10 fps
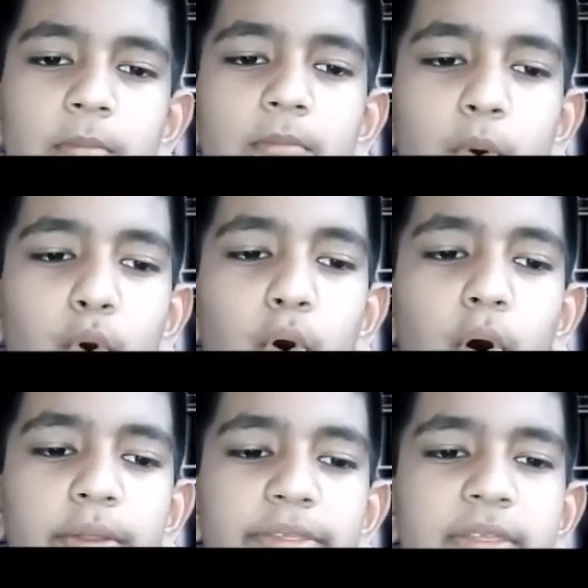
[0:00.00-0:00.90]

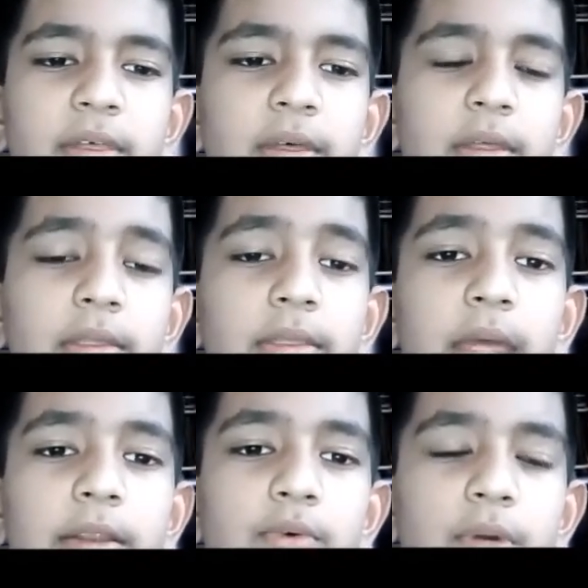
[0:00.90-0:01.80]
because
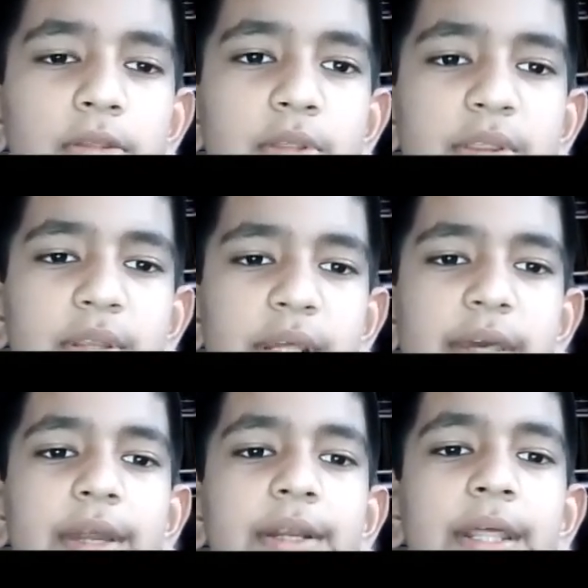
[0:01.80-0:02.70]
then you can just
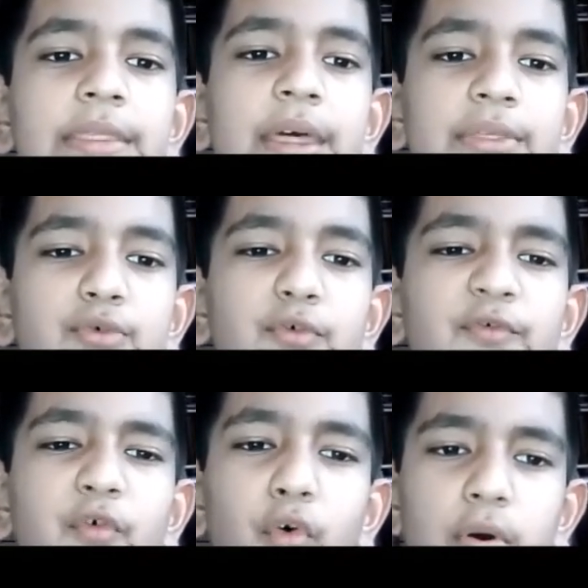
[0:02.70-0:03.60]
take it and there's no
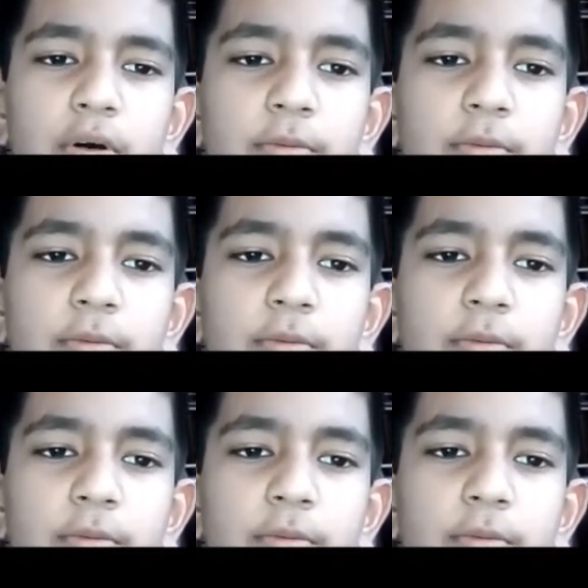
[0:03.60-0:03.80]
fork.